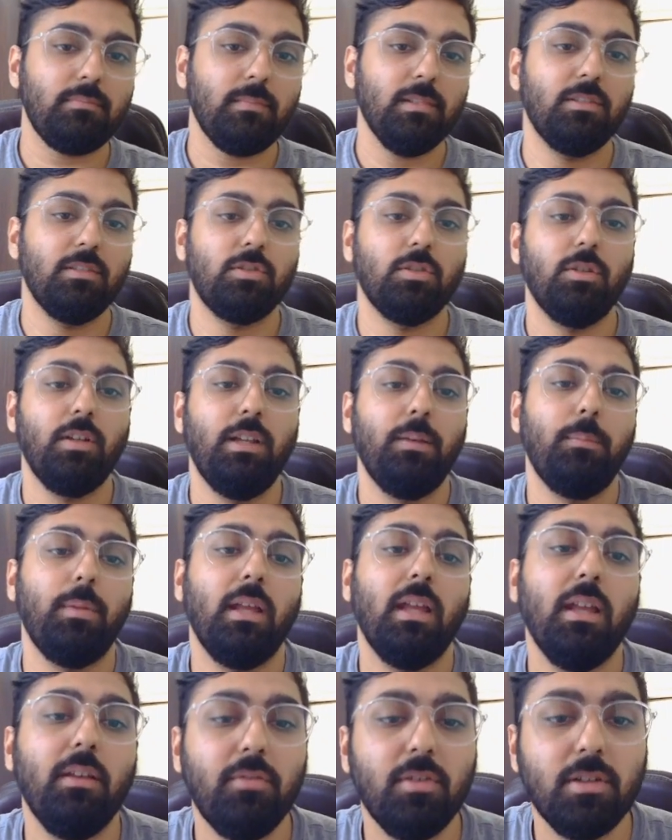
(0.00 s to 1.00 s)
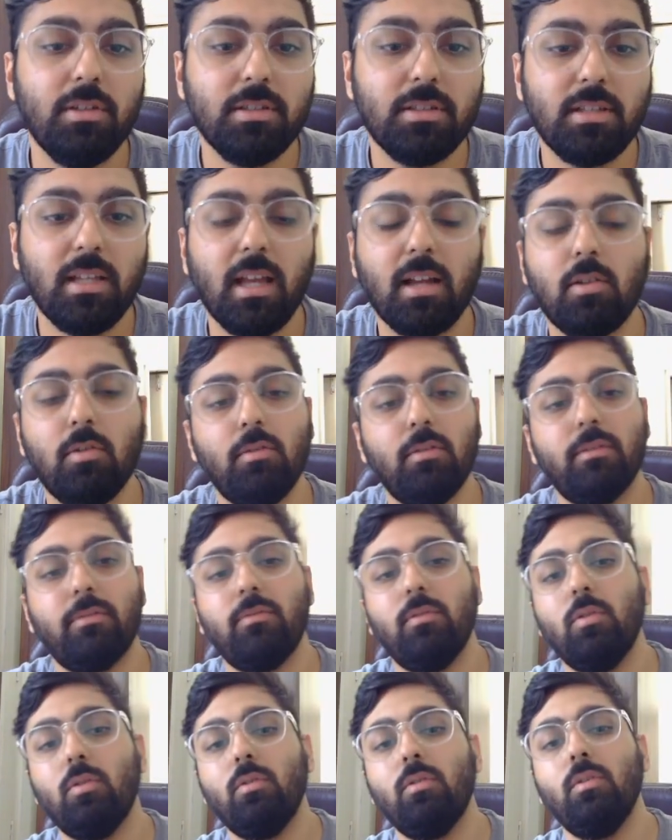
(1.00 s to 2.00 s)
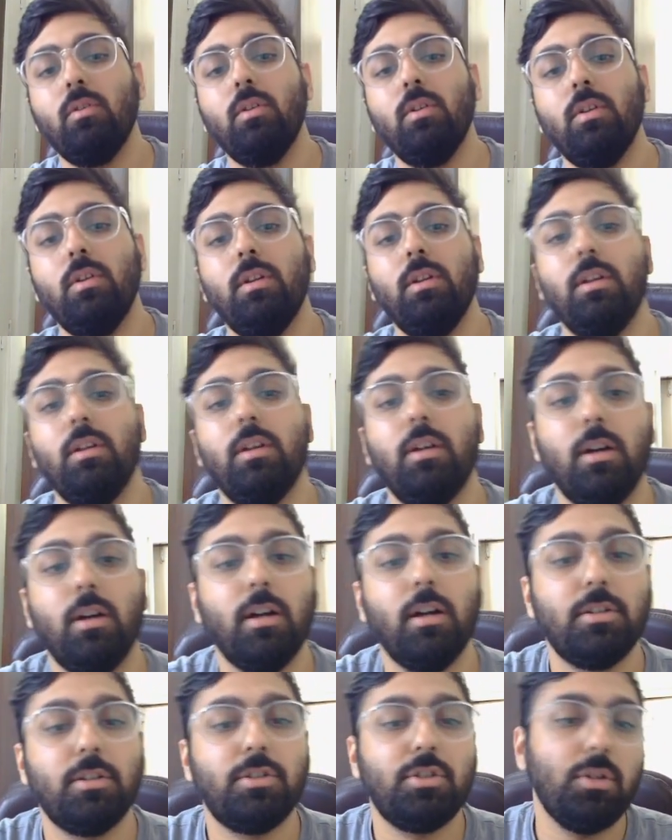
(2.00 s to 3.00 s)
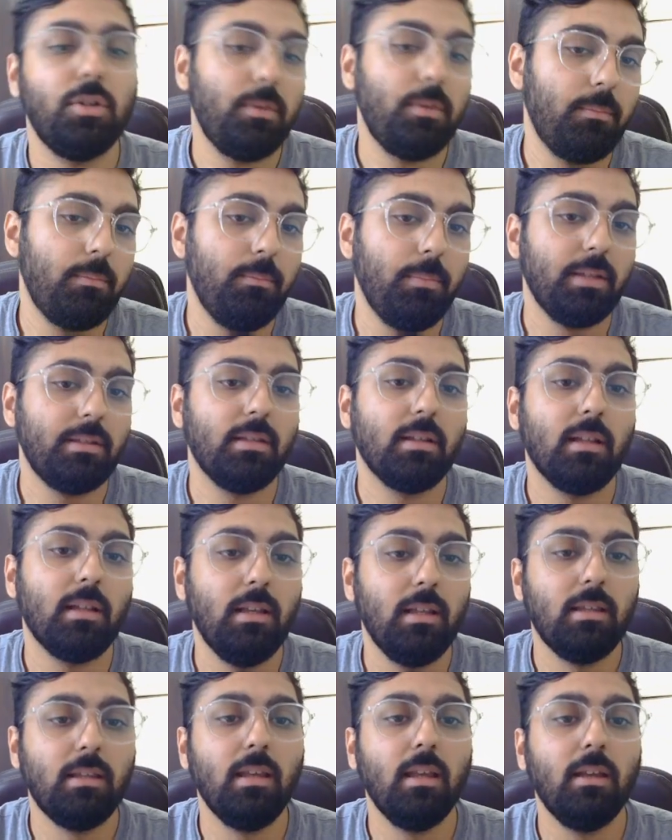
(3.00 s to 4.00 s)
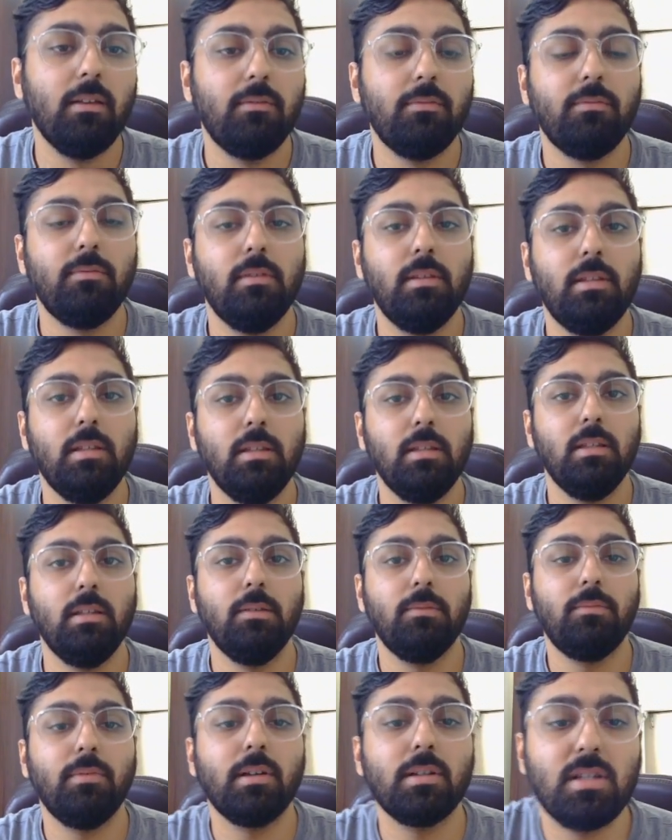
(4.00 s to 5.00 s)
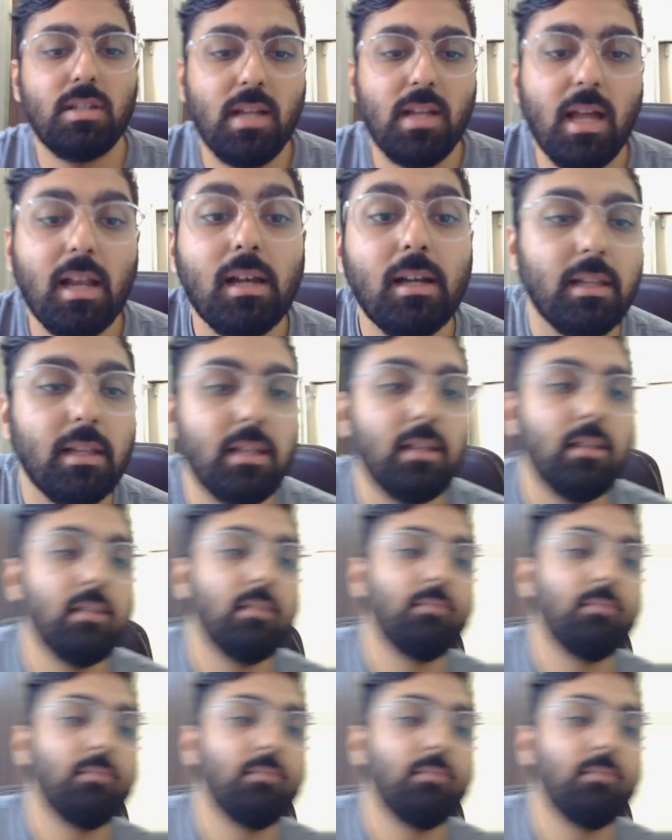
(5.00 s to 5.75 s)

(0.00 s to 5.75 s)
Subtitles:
So in behavior, StackOverflow should basically give the functionality